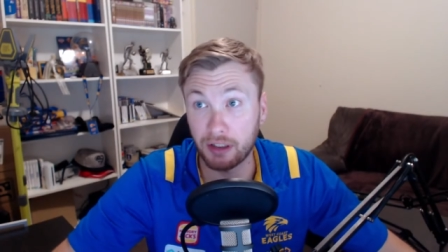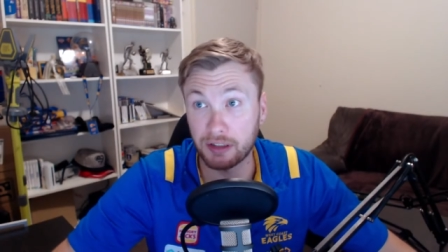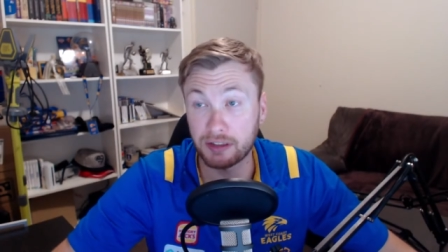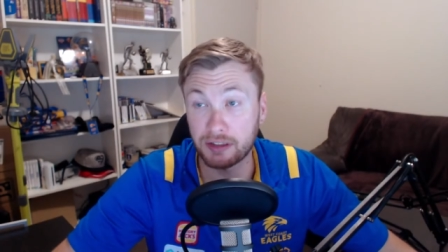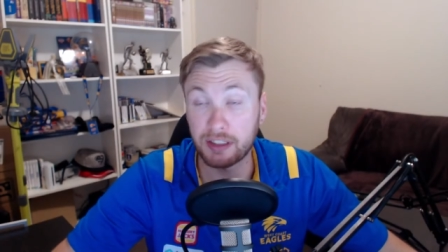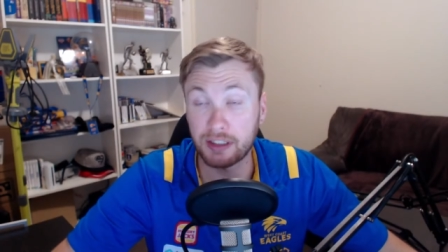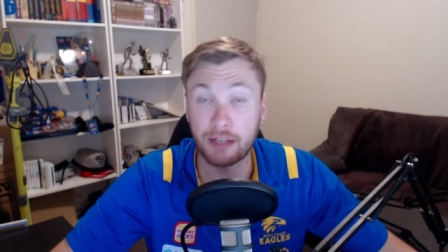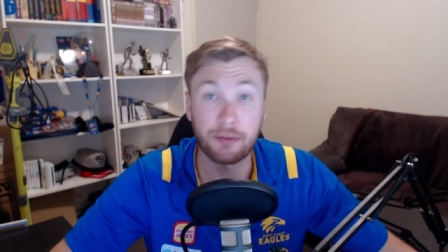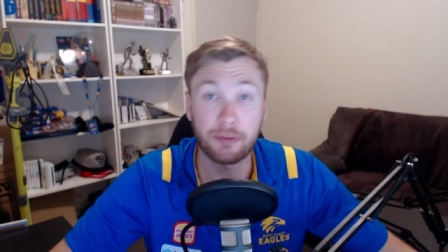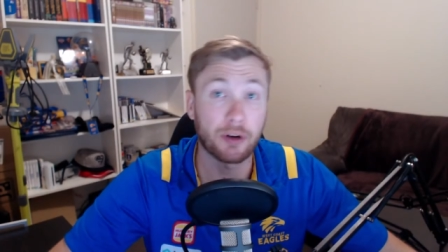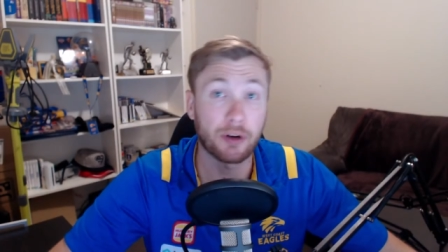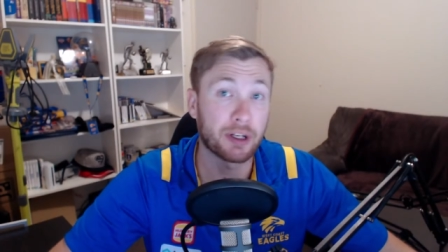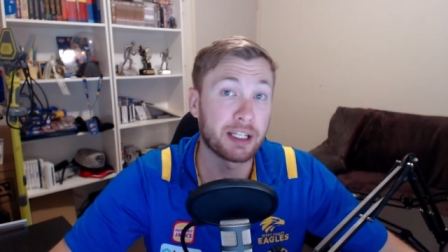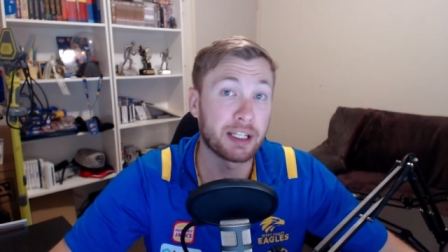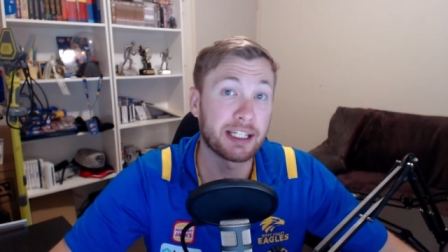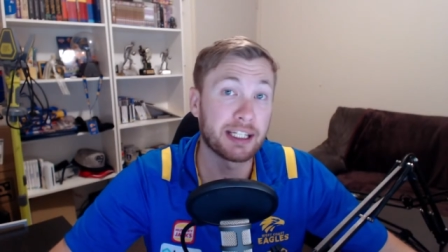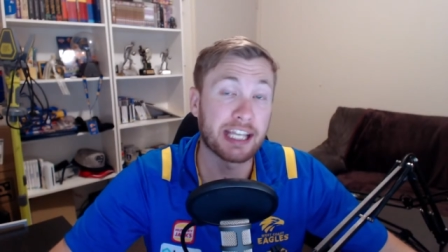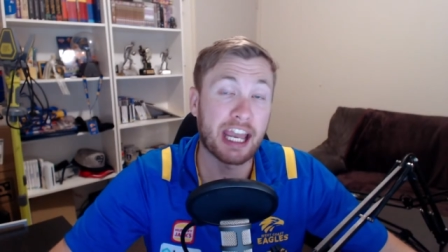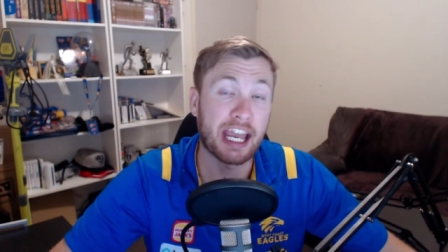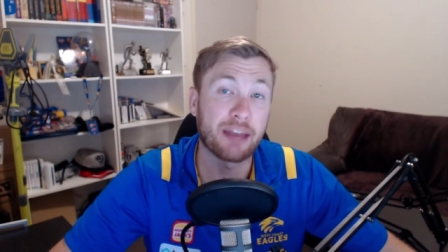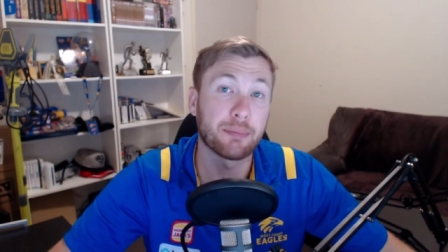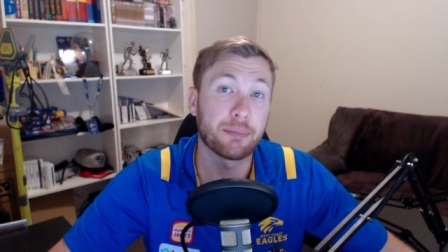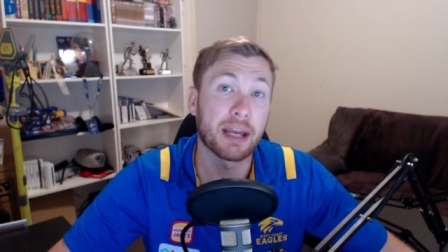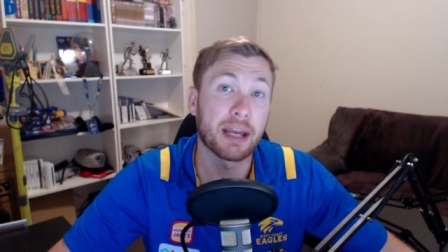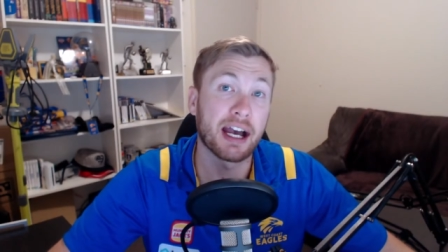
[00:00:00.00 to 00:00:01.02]
Steve Hocking
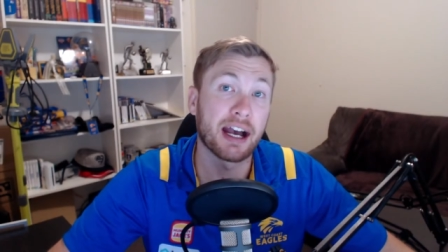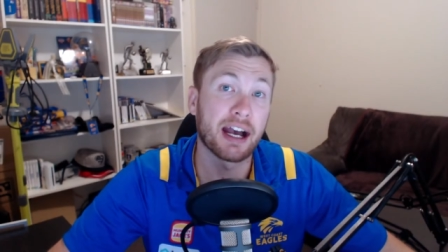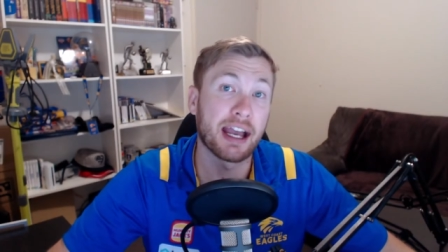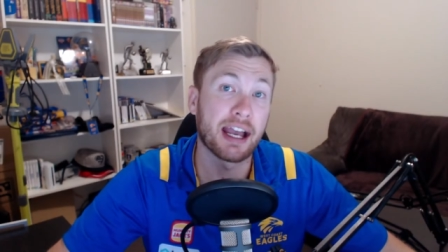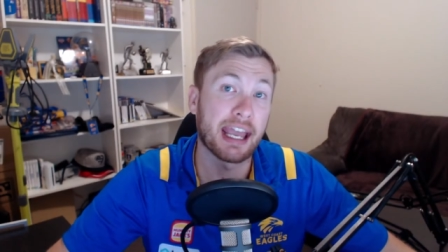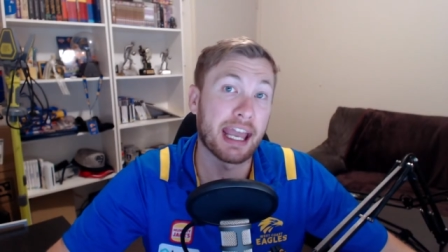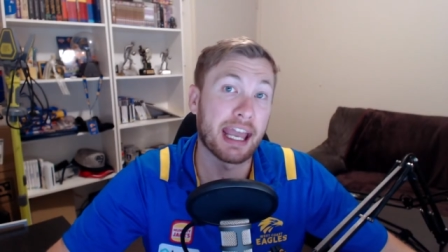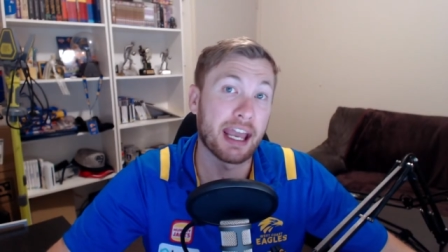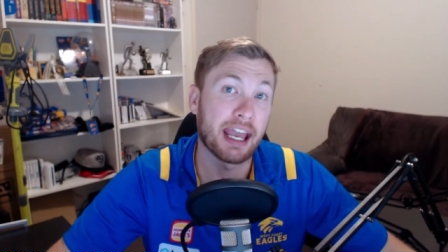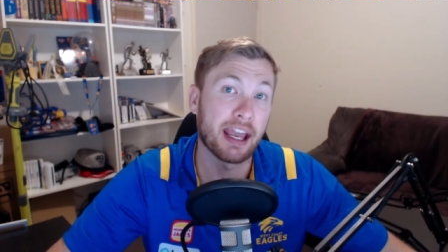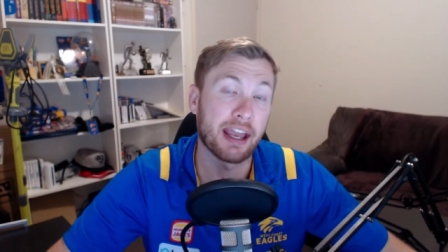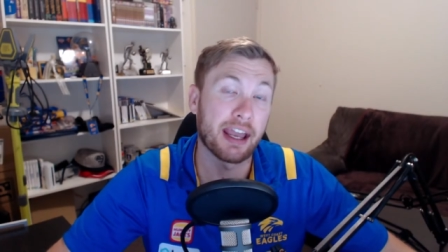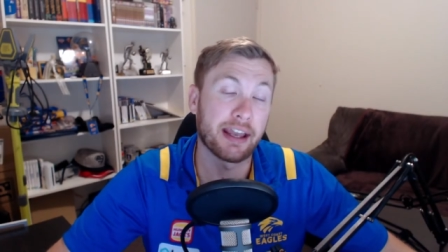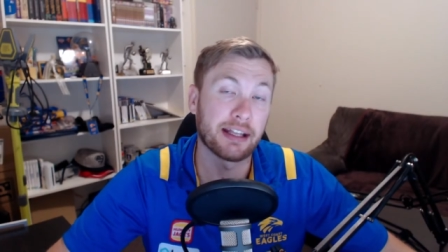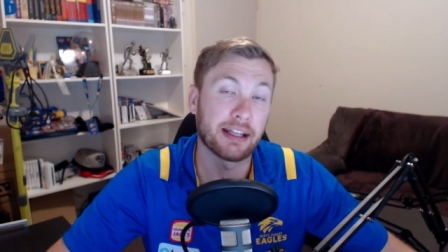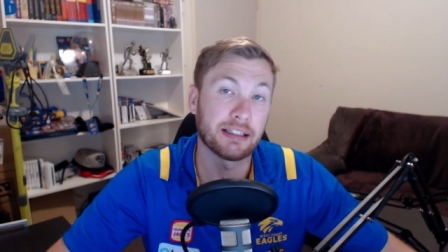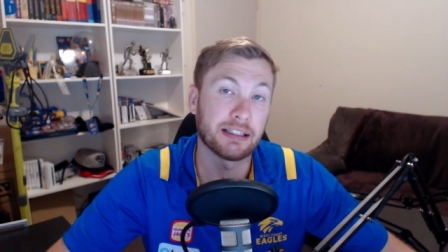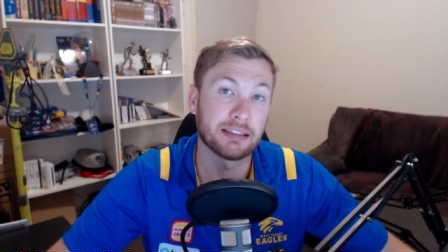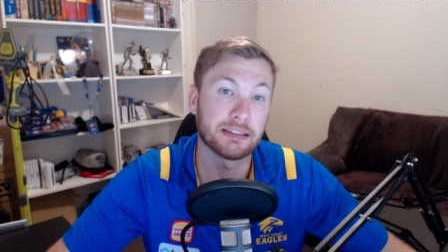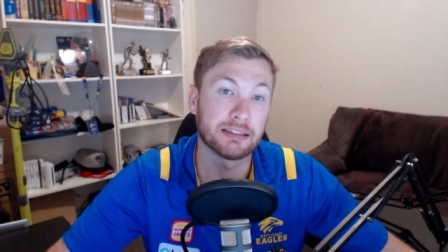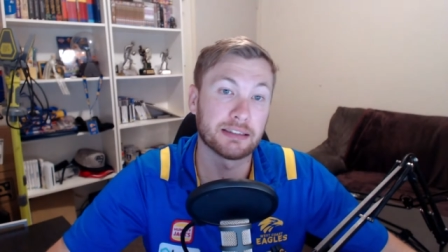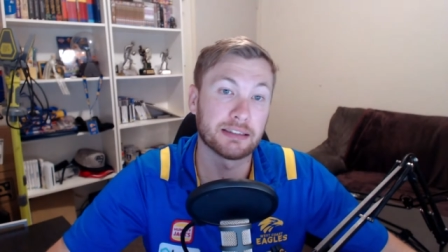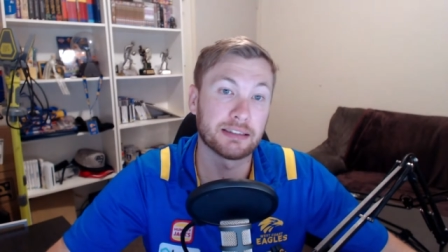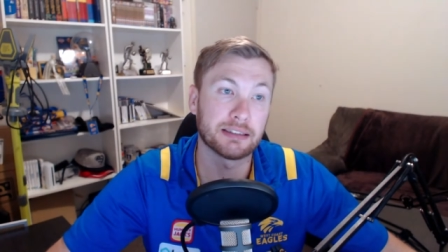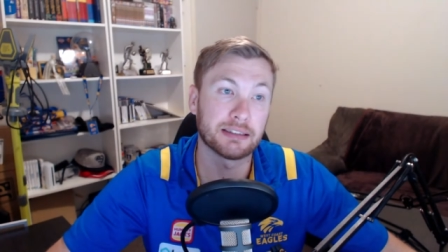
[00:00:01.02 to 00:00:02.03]
came out
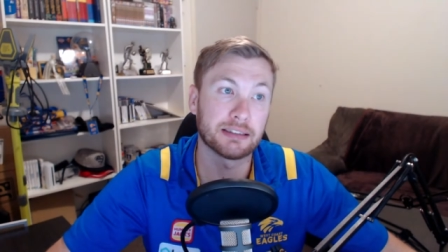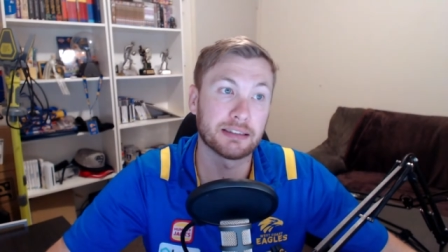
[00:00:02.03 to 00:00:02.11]
and